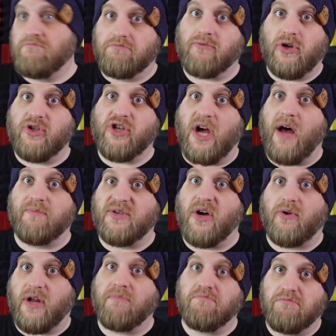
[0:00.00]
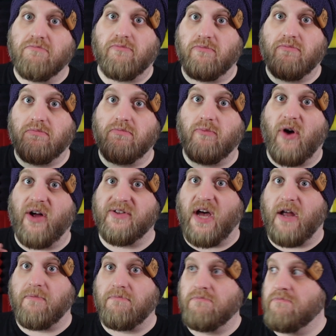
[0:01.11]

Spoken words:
good job, Toni. Well done.